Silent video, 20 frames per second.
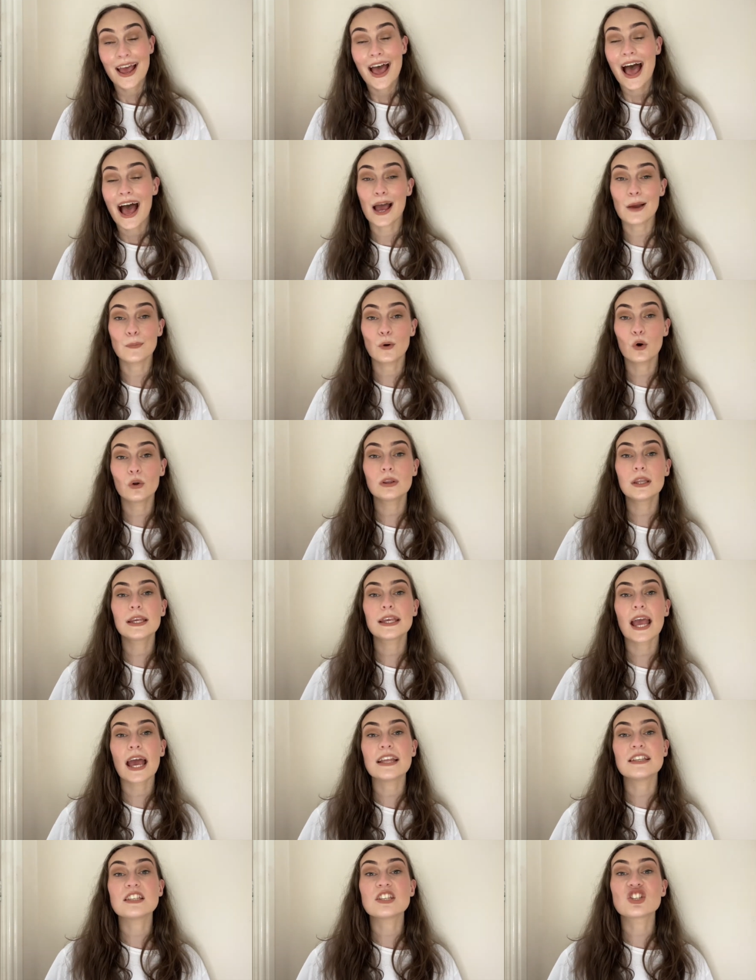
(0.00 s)
I'm only
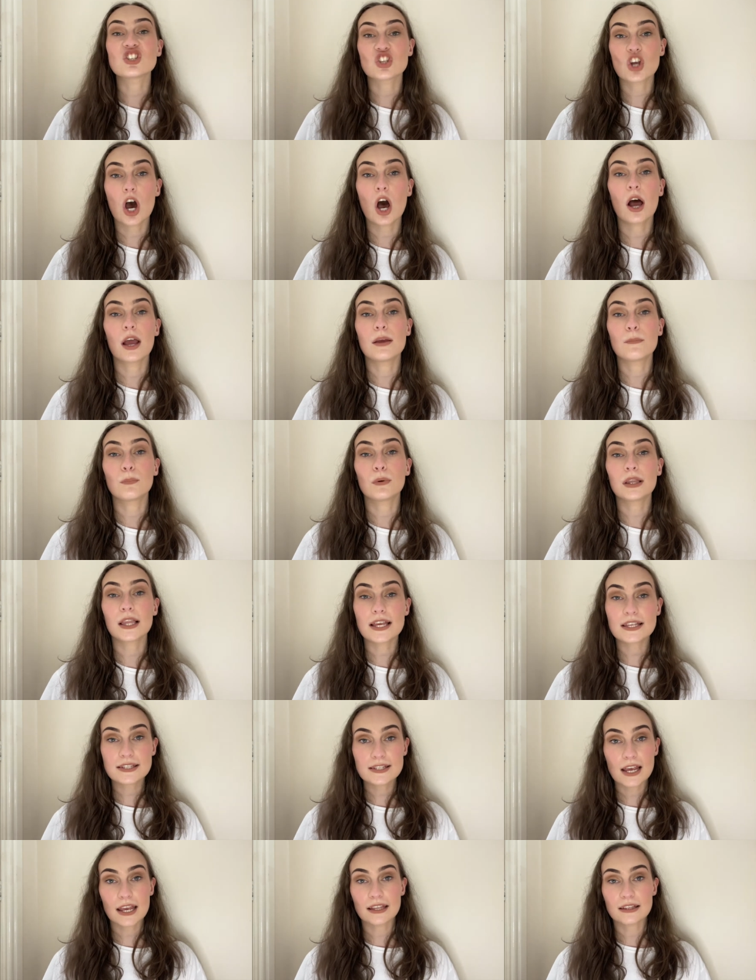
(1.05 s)
getting started, but let's
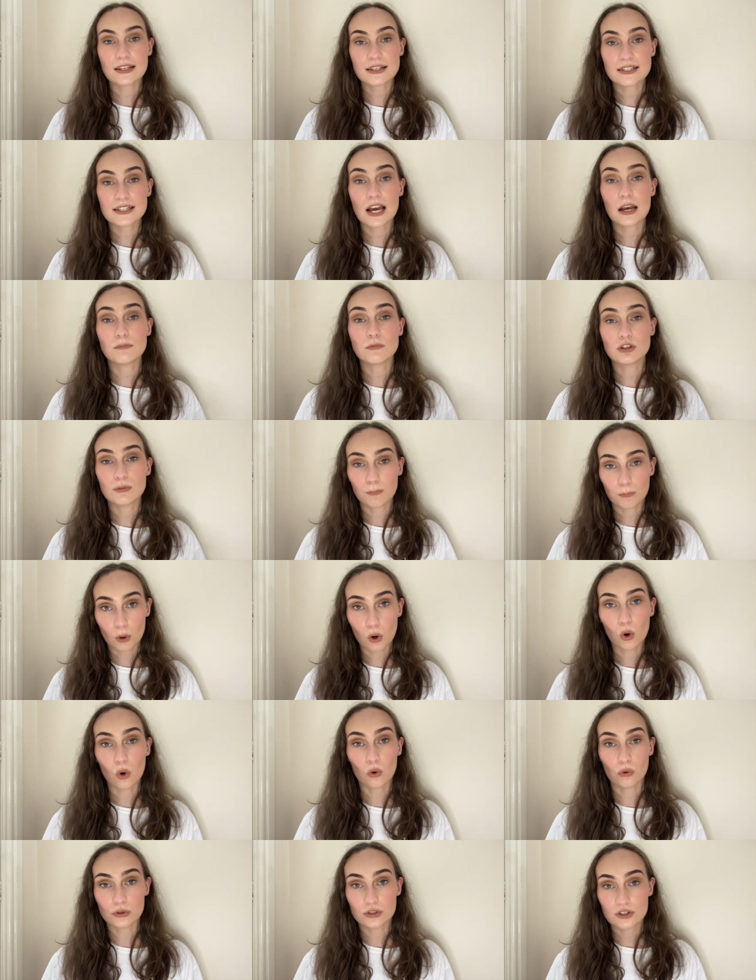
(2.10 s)
take this time to
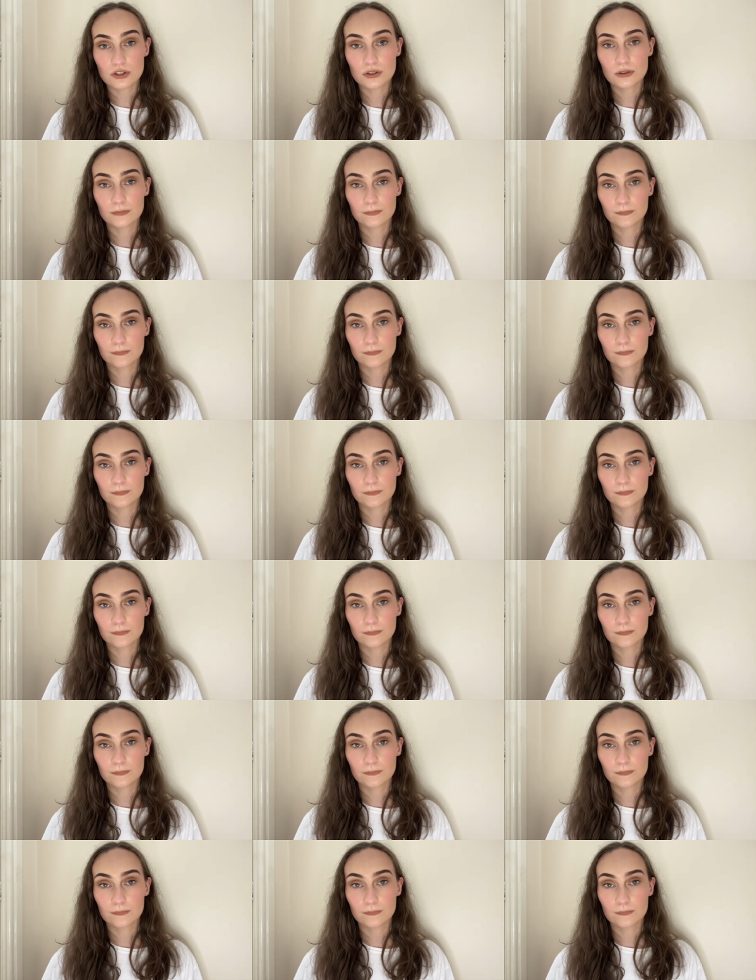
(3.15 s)
pause.